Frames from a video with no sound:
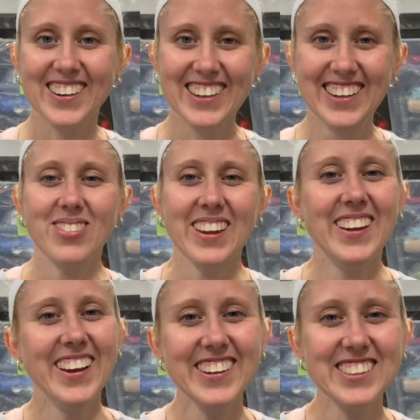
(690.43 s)

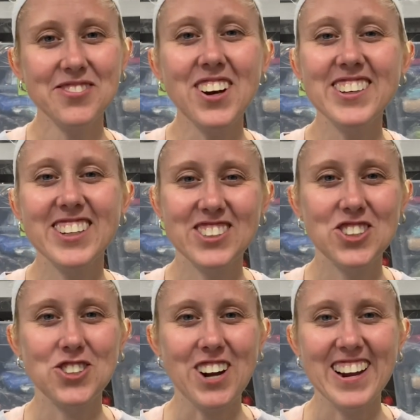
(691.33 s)
It is fun
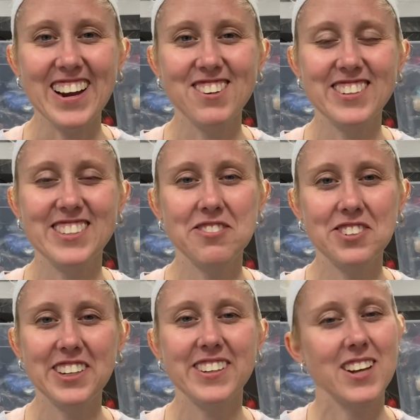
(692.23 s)
to try out
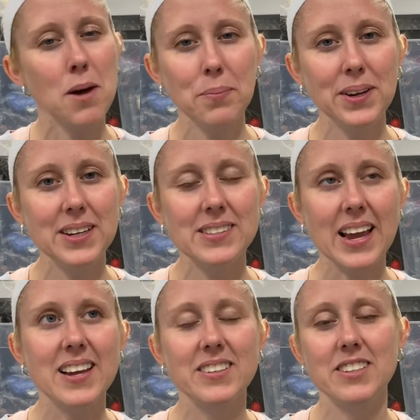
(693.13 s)
different companies
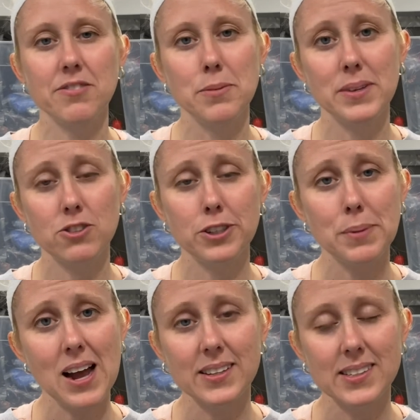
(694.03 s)
and different mystery
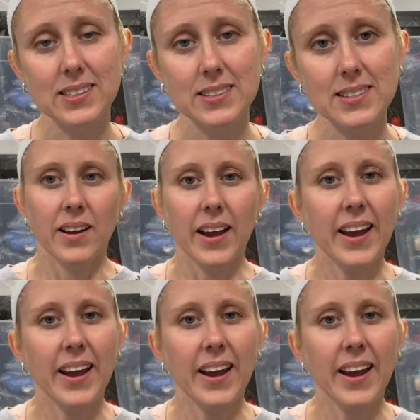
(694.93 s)
boxes,